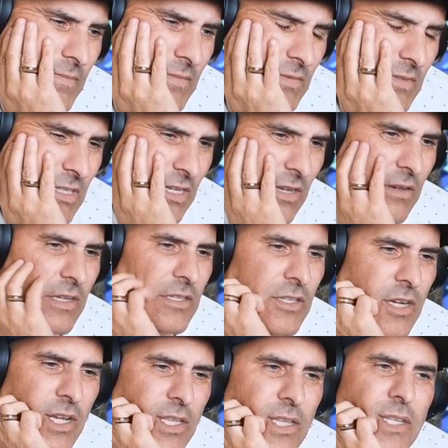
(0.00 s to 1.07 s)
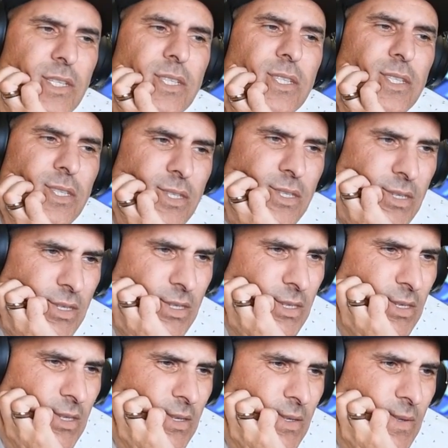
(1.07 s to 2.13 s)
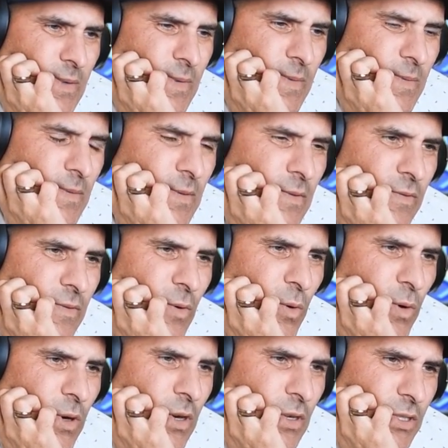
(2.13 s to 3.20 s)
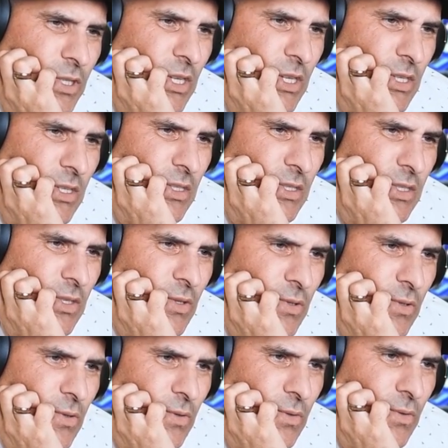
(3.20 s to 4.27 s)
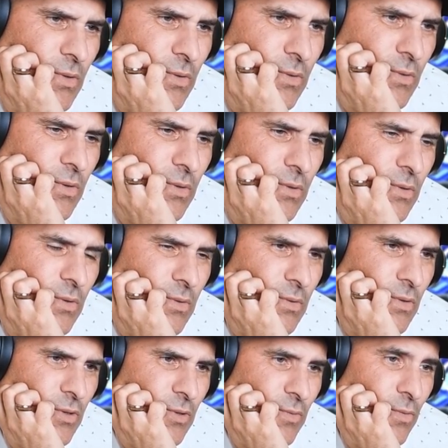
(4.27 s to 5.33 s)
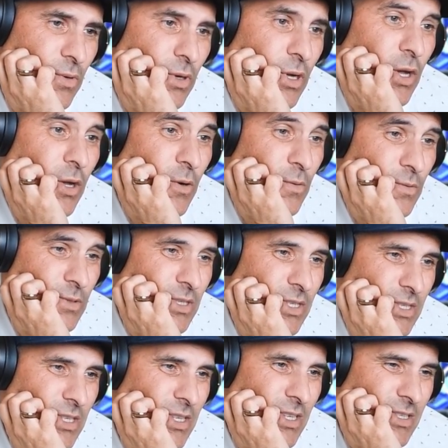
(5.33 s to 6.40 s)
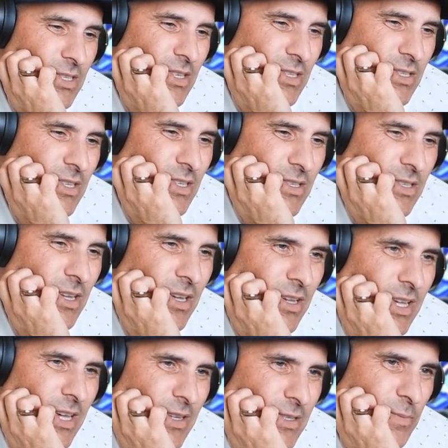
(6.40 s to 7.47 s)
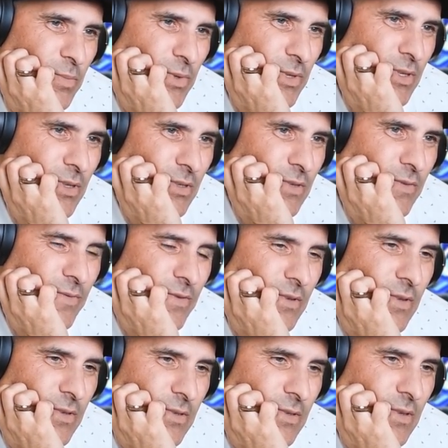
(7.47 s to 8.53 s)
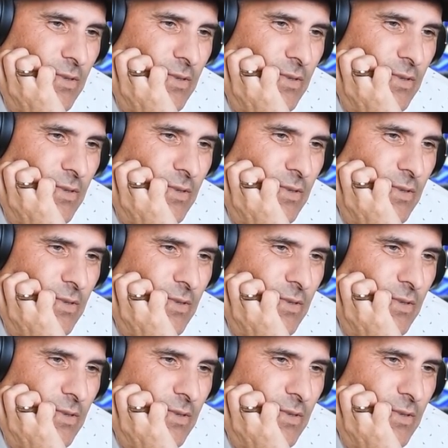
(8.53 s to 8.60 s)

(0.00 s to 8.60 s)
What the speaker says: Let's go ahead and try this. Forge into Groot. Oh, that was beautiful.